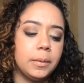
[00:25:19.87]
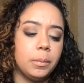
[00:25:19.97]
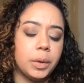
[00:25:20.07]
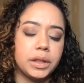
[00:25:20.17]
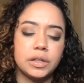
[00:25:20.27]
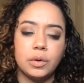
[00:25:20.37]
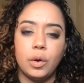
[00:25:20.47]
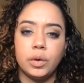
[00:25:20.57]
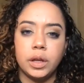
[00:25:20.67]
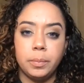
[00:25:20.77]
But this will
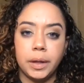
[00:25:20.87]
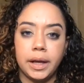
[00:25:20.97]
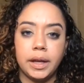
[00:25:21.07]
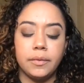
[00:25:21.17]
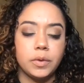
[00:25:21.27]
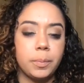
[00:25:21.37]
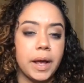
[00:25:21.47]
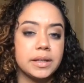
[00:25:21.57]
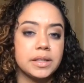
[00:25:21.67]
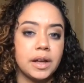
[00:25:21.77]
only apply if the
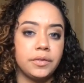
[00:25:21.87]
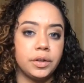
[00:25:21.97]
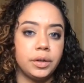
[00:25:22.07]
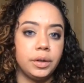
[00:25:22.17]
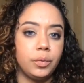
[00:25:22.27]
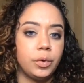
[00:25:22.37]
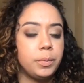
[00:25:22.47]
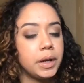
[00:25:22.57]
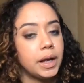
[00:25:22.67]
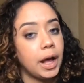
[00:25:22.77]
past lover would
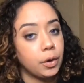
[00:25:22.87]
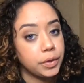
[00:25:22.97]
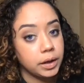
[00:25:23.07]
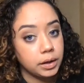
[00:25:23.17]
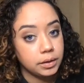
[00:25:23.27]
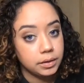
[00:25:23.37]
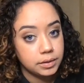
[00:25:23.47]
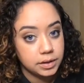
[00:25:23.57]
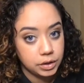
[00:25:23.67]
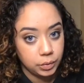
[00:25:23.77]
be a healthy
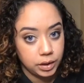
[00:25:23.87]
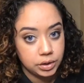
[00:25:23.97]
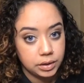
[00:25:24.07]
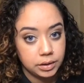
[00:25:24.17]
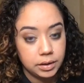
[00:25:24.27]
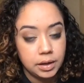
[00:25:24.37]
situation.